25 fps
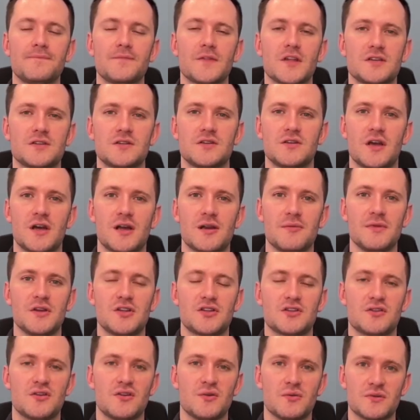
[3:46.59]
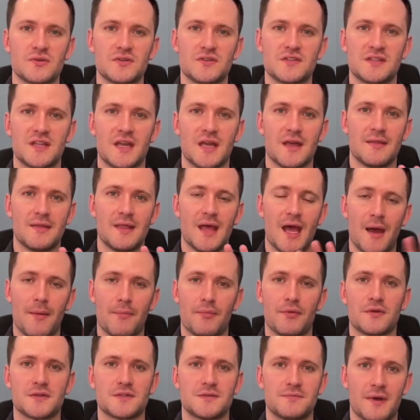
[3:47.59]
So you got to make sure you understand that
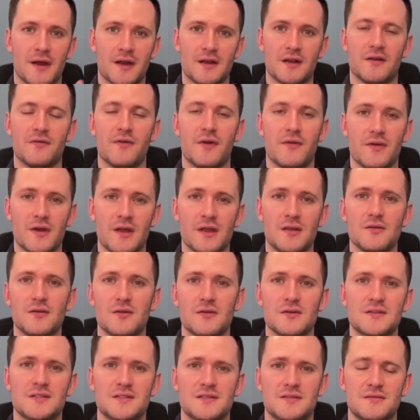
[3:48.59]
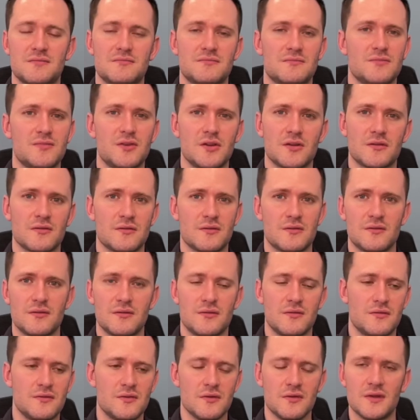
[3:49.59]
perspective of it. And there is, you
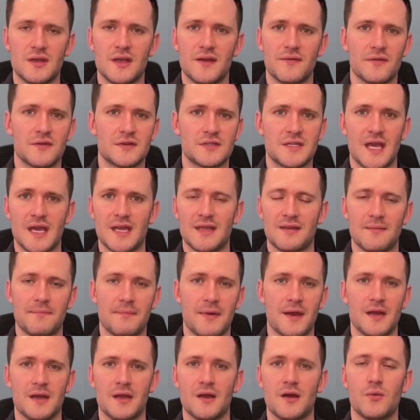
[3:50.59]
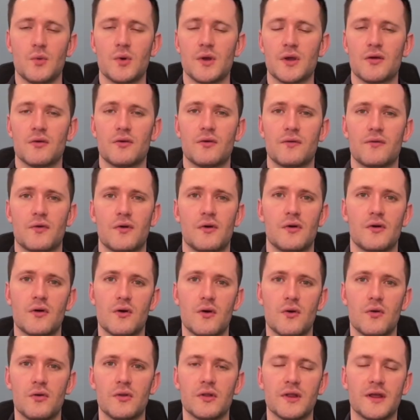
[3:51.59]
can give or take depending on what your overall
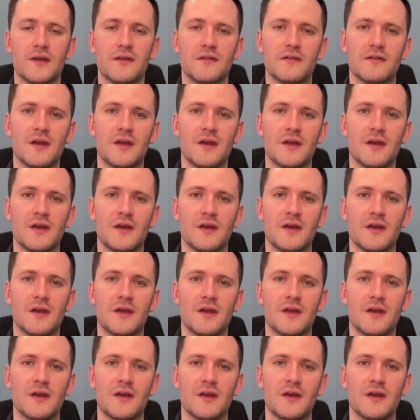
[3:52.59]
goal is.